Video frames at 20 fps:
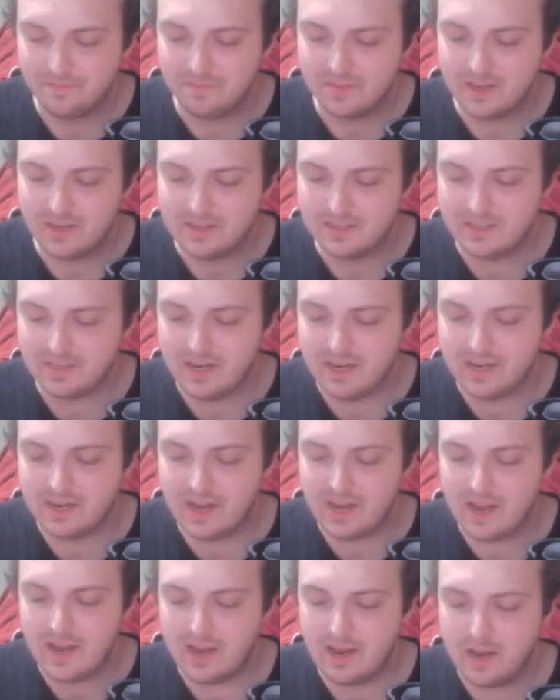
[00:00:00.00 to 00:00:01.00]
Snake
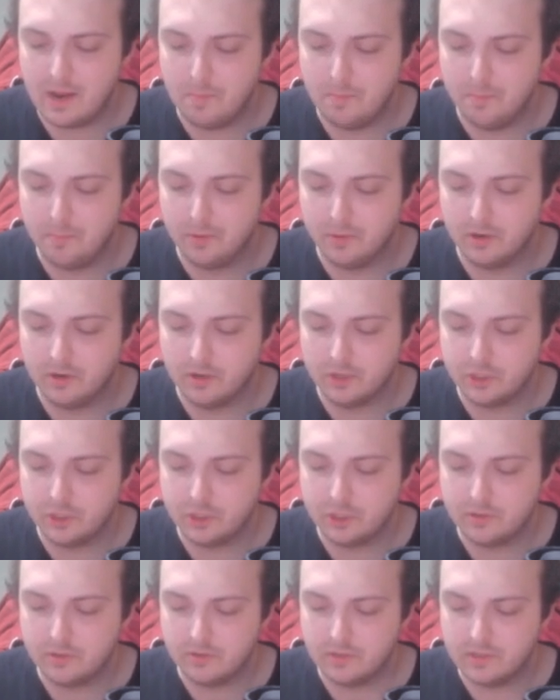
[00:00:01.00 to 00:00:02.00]
Eye
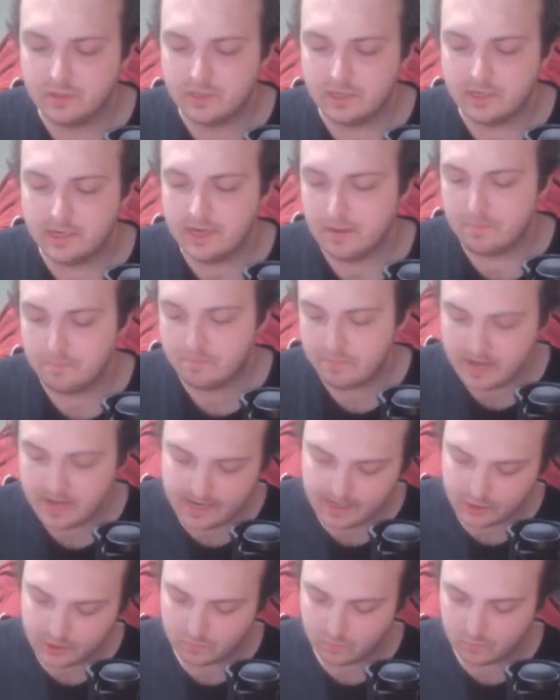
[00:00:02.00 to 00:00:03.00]
Birch. Snake Eye Bitch,